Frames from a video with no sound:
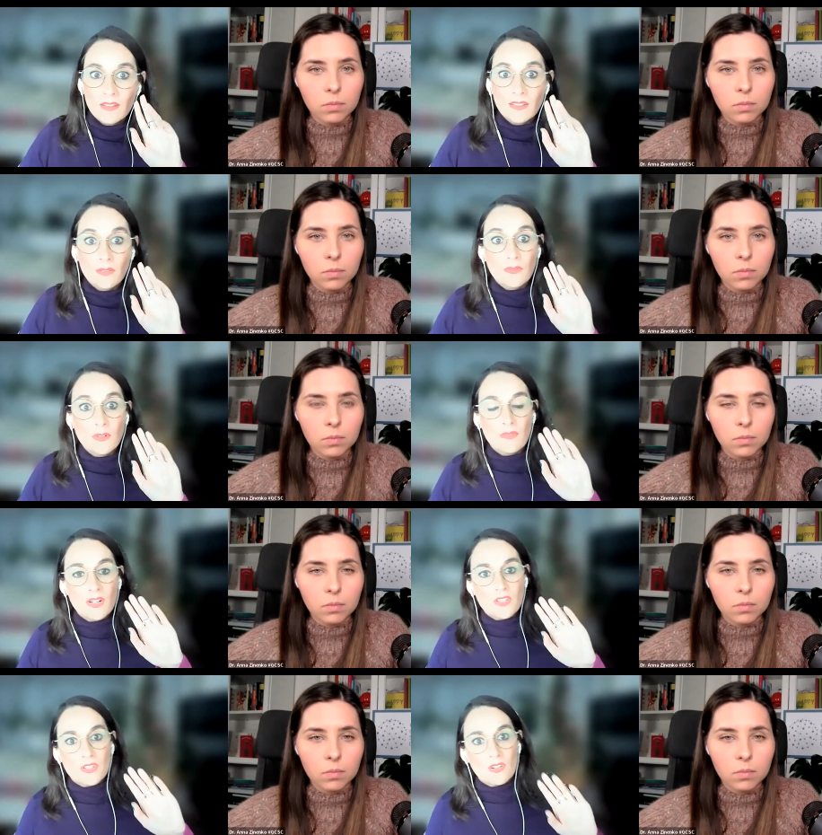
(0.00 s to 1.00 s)
Speaker 1: the free
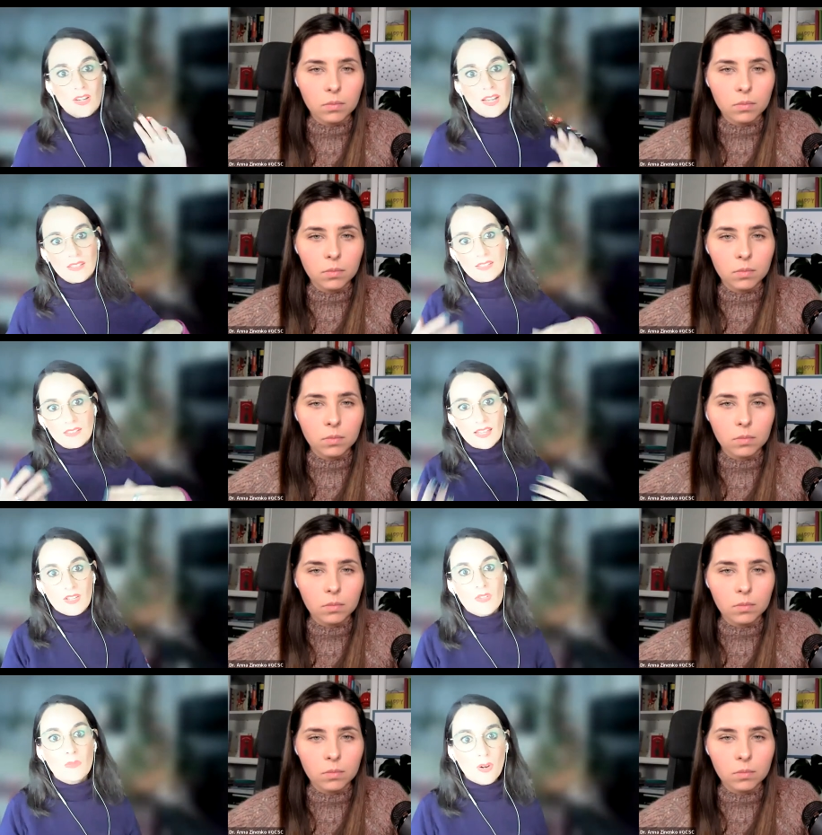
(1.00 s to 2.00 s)
version and the
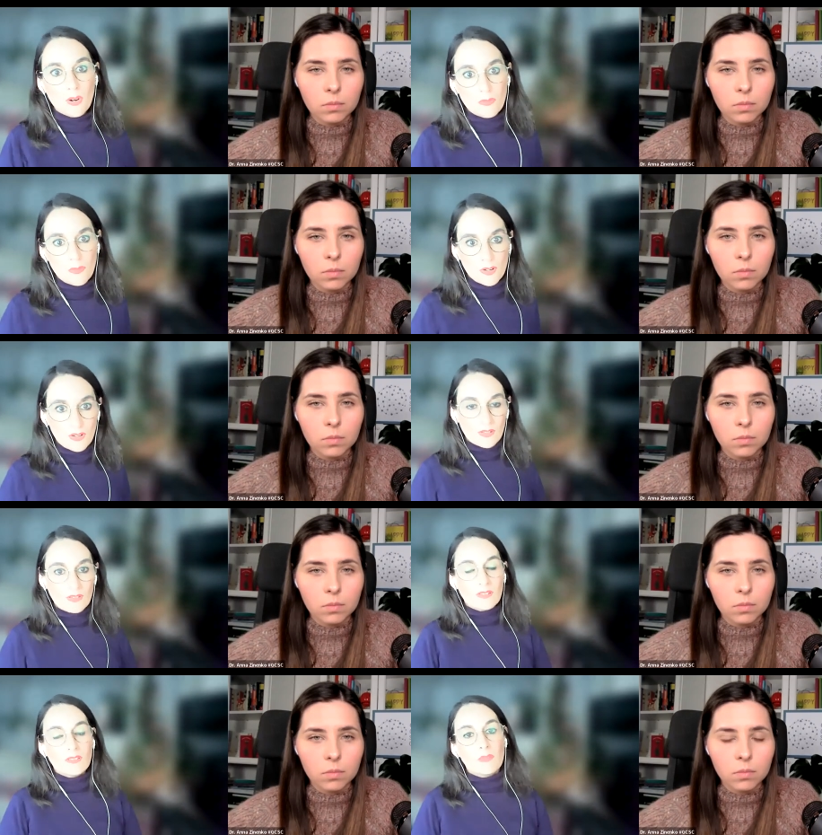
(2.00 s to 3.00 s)
TechSoup offer,
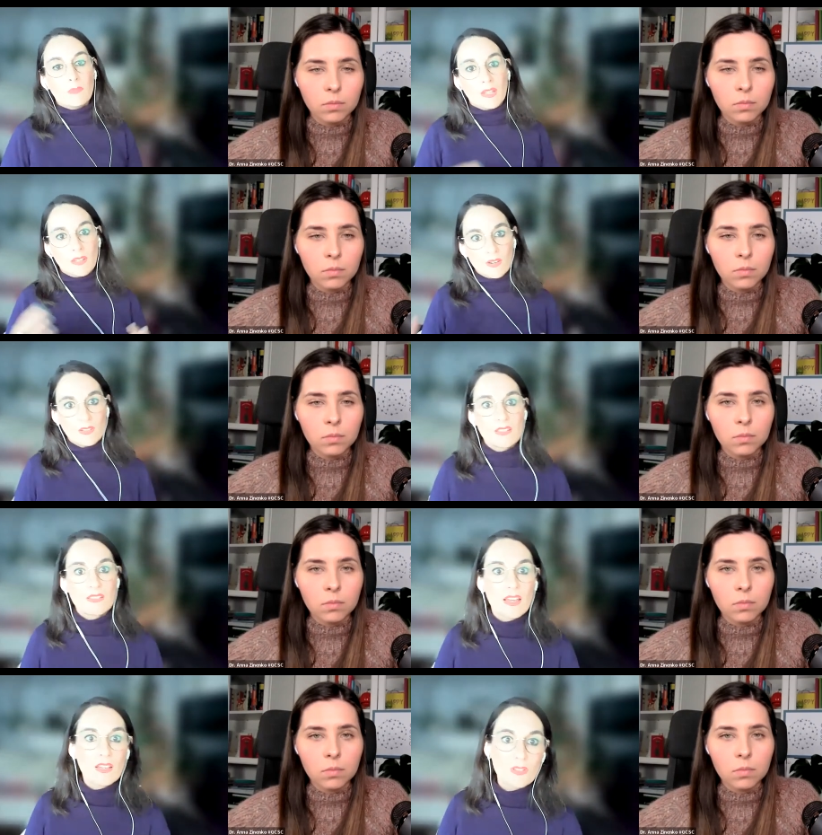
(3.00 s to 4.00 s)
depending on the
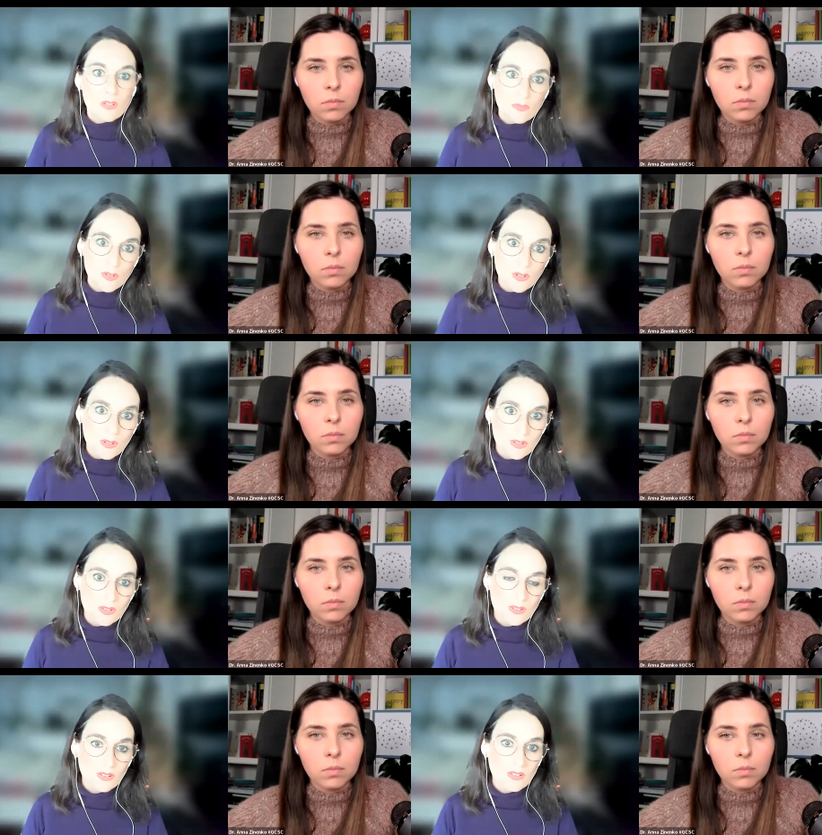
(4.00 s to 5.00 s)
size of your
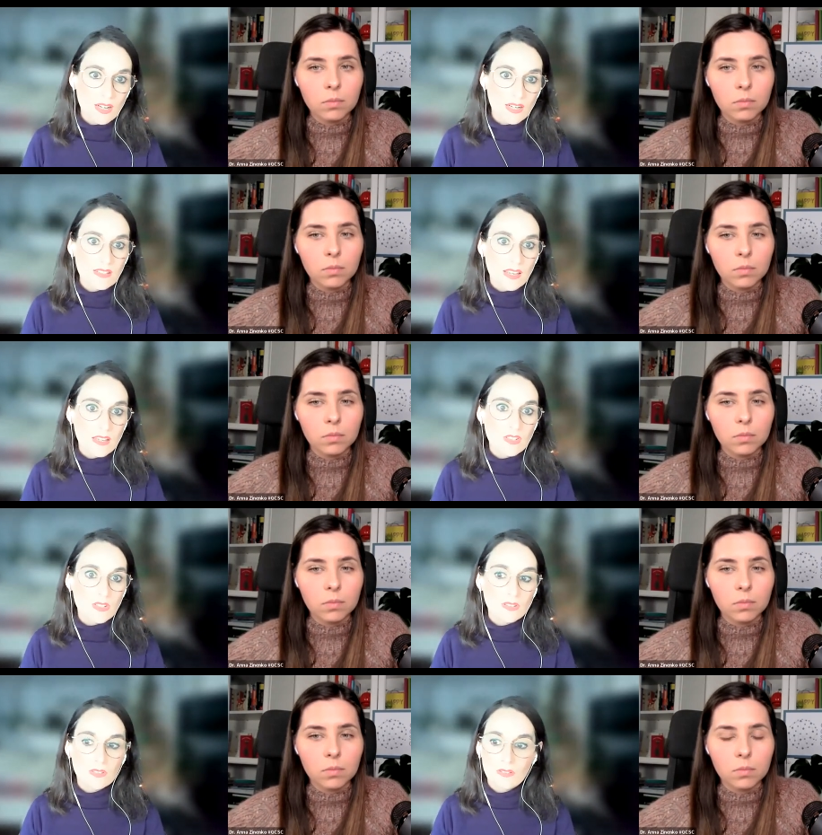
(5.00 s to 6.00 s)

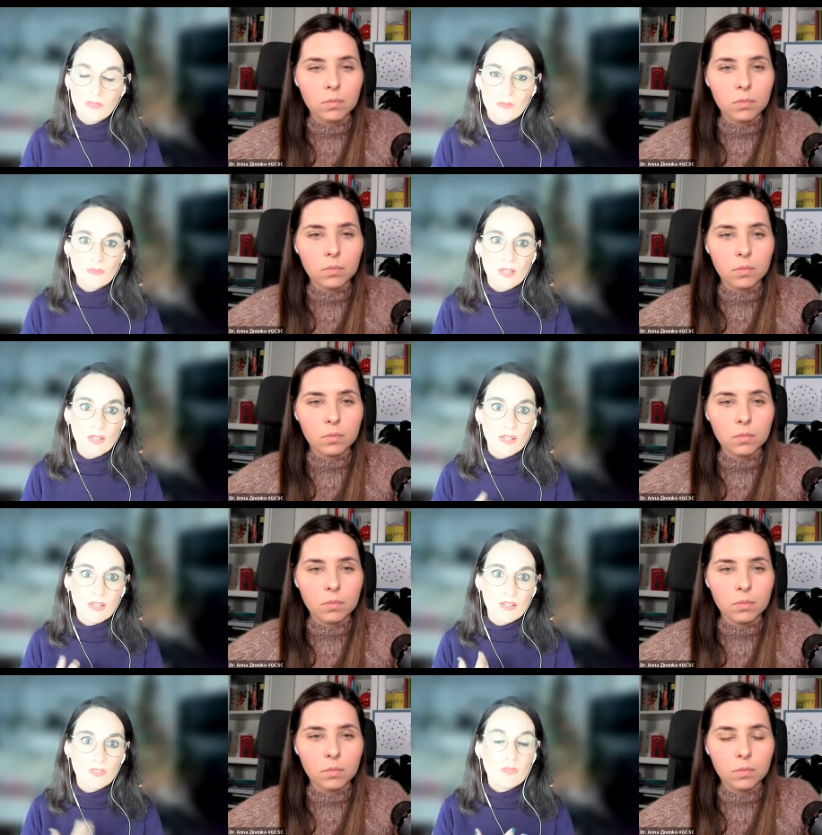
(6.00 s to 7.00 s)
organization.
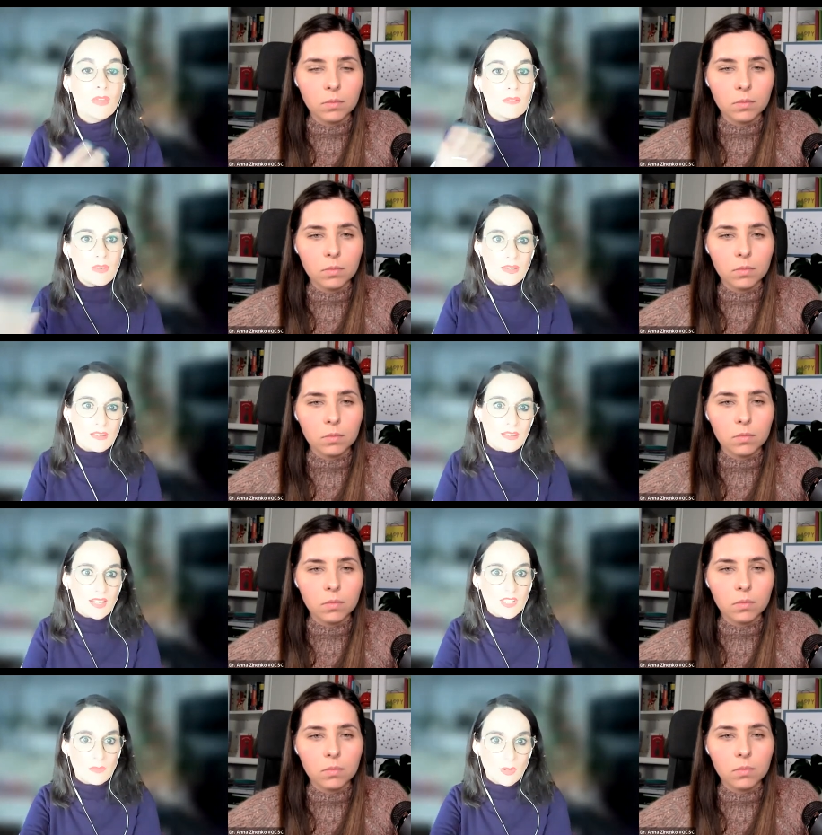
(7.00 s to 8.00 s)
Uh, you may be
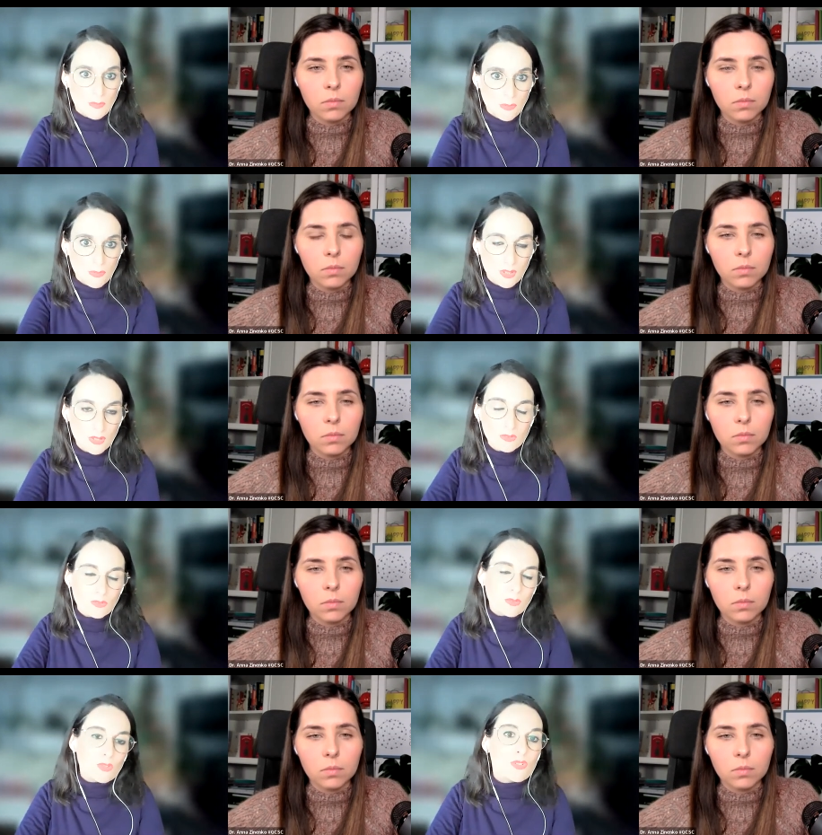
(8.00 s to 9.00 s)
eligible
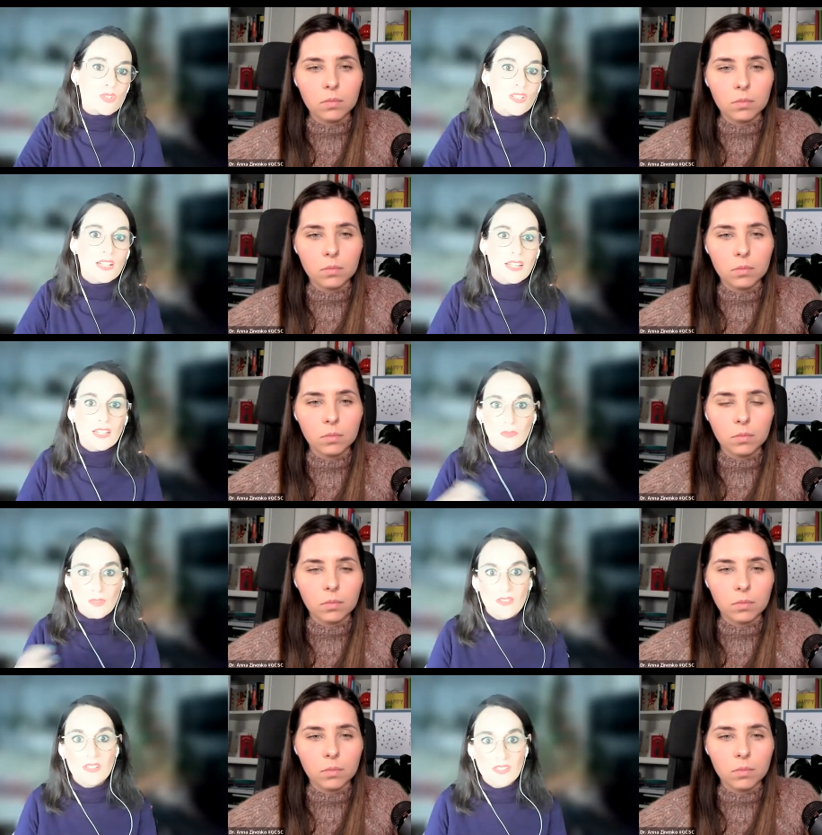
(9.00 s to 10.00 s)
to use Genially at a
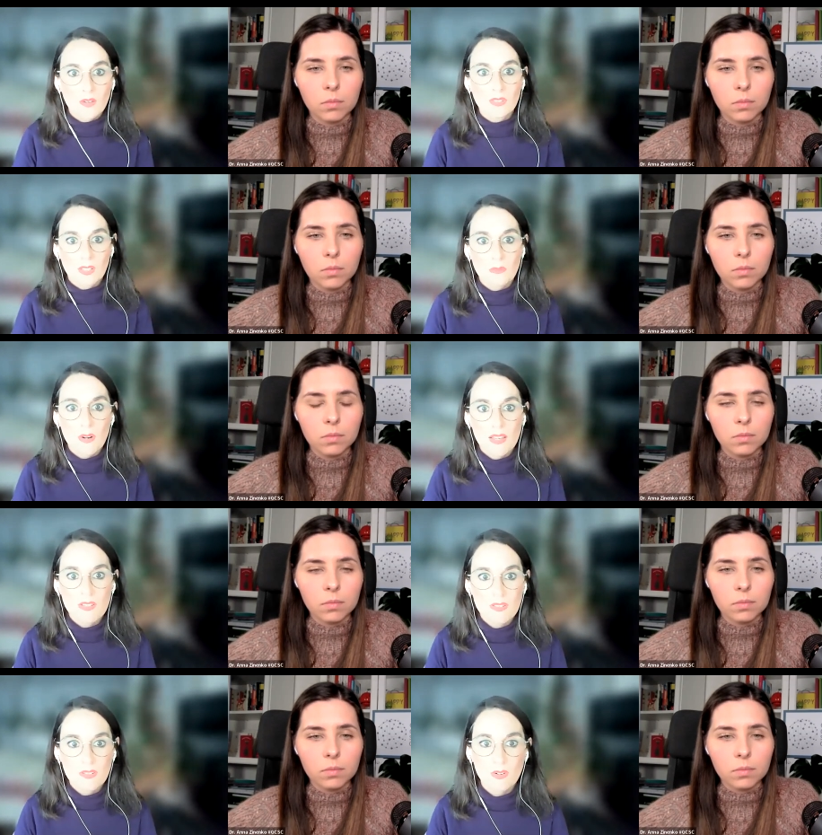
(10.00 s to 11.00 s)
very discounted
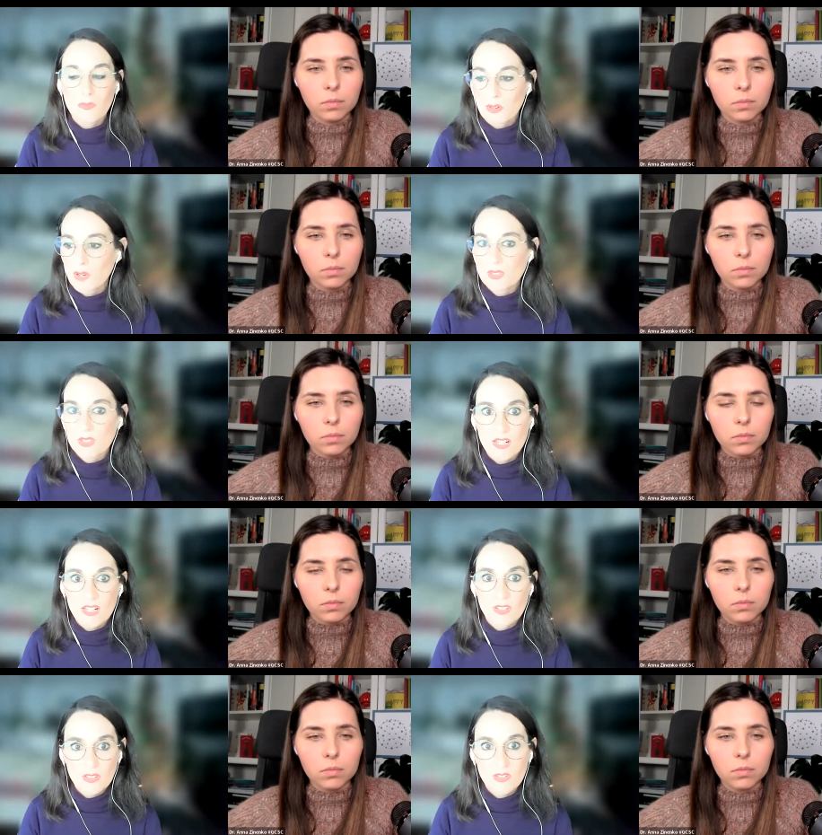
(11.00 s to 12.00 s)
price or free of
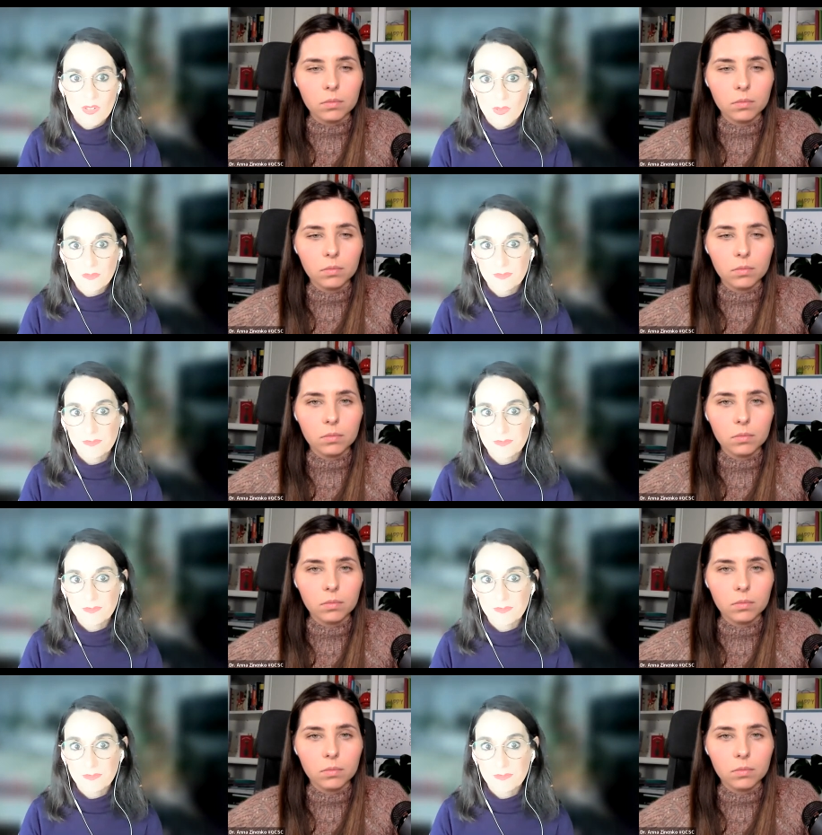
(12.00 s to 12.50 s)
charge. So.